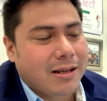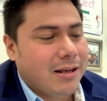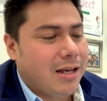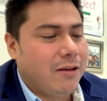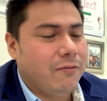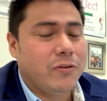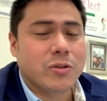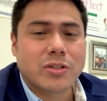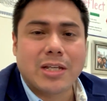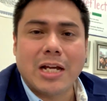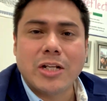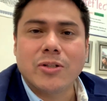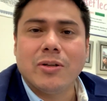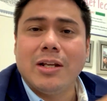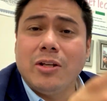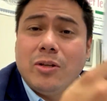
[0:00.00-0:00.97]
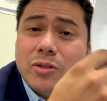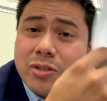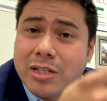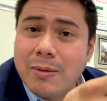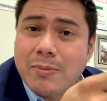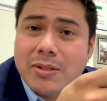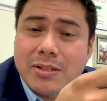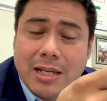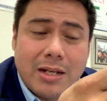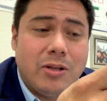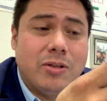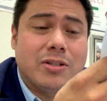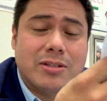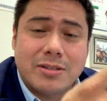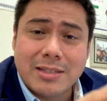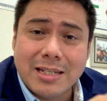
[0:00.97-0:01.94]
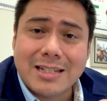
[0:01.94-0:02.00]
If you schedule and you skip and you
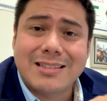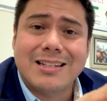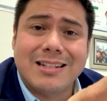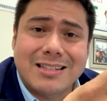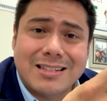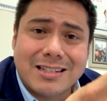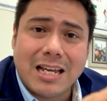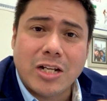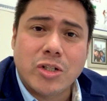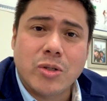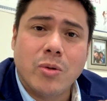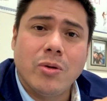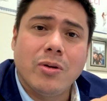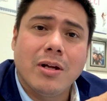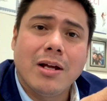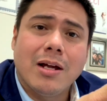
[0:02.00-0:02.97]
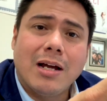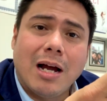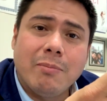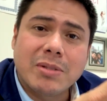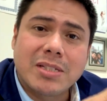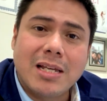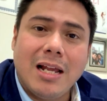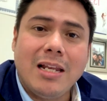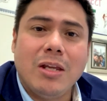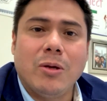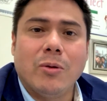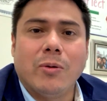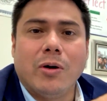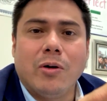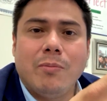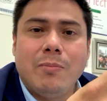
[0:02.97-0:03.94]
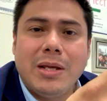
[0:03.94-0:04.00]
stick to the schedule, I'm telling you,
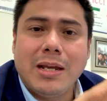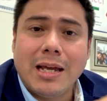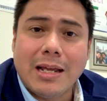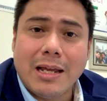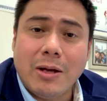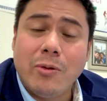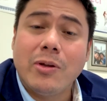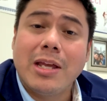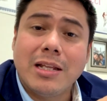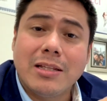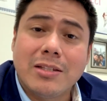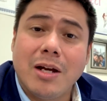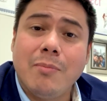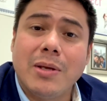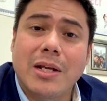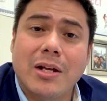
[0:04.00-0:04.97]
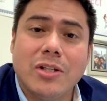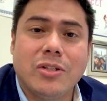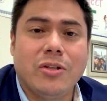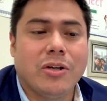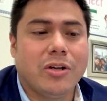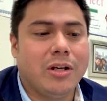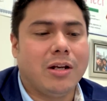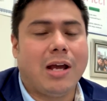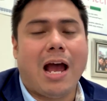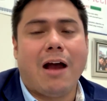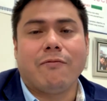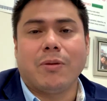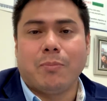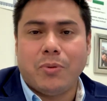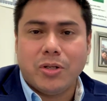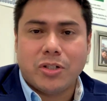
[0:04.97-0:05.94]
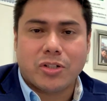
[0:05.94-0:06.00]
it will get done because you're gonna have to
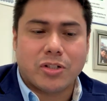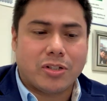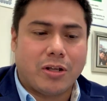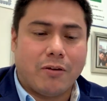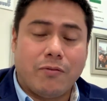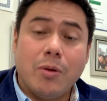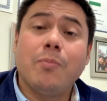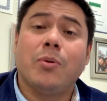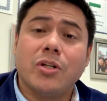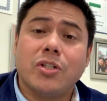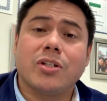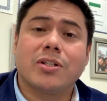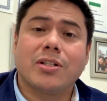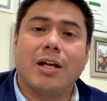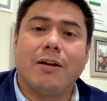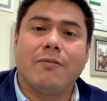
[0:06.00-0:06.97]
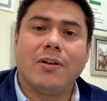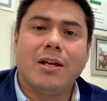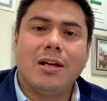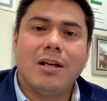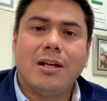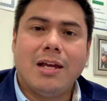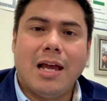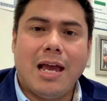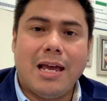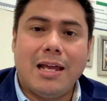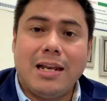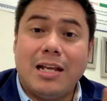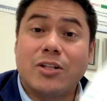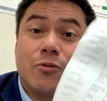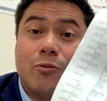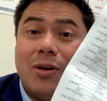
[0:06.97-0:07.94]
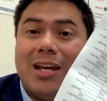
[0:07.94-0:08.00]
push yourself. You push yourself, and
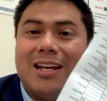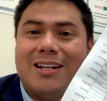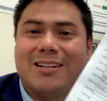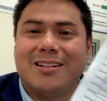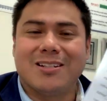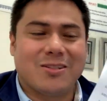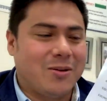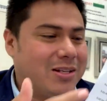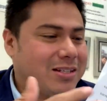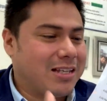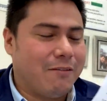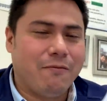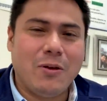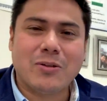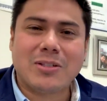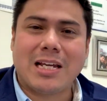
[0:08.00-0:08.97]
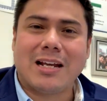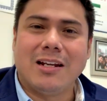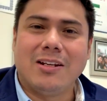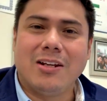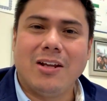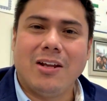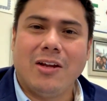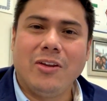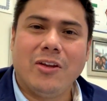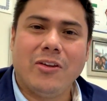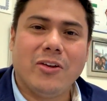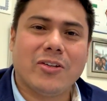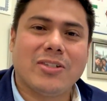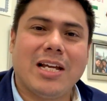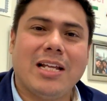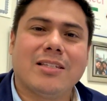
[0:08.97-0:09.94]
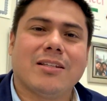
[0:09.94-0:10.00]
it's written, so it feels like another
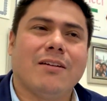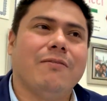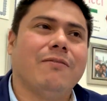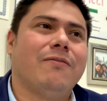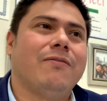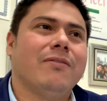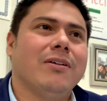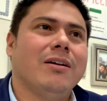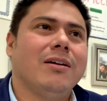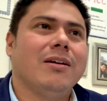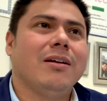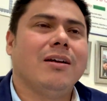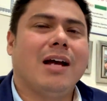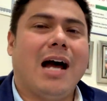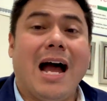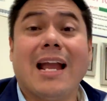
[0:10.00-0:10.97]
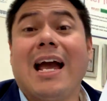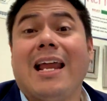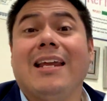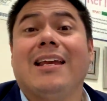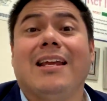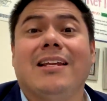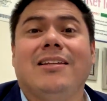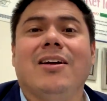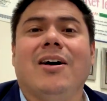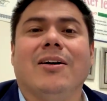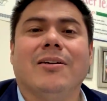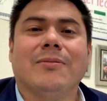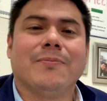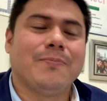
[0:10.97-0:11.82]
sense of I gotta get it done